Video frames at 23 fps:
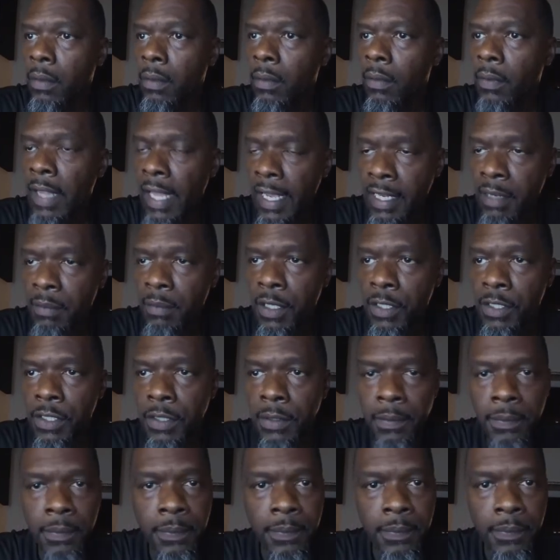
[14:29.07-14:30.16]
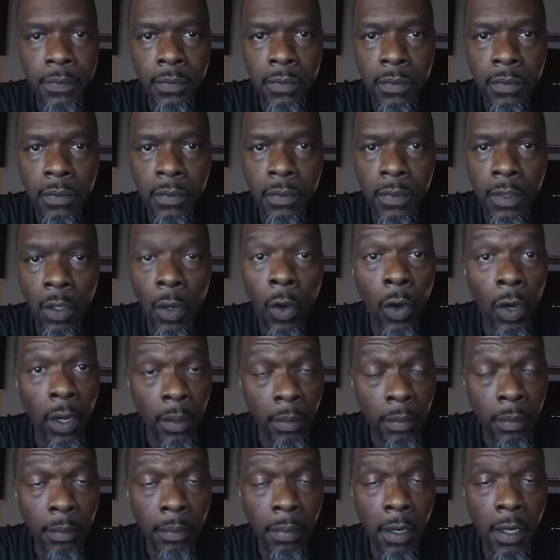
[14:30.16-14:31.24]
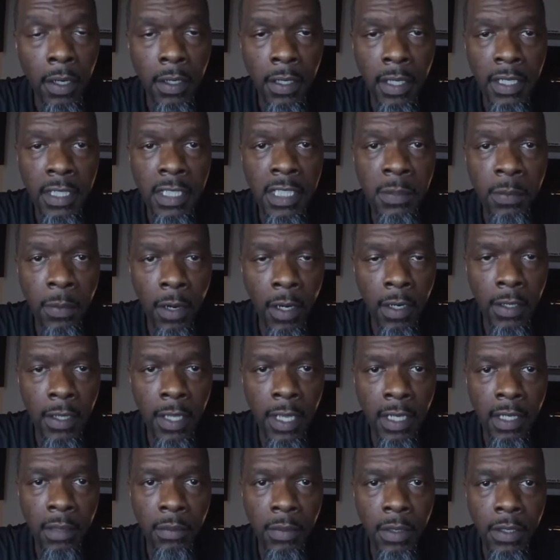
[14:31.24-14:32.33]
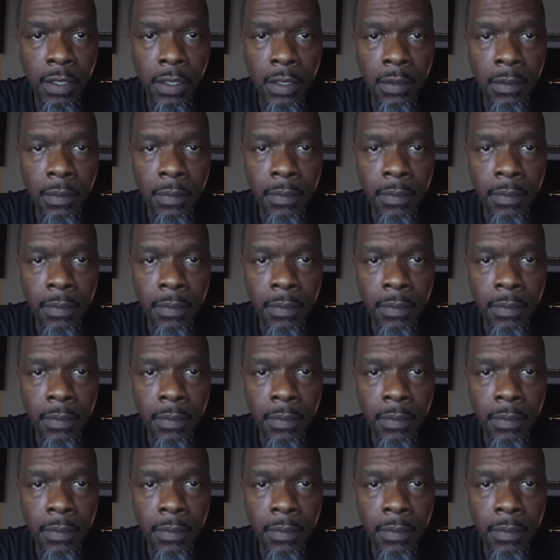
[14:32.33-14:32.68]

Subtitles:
that commission, or at least part of that commission.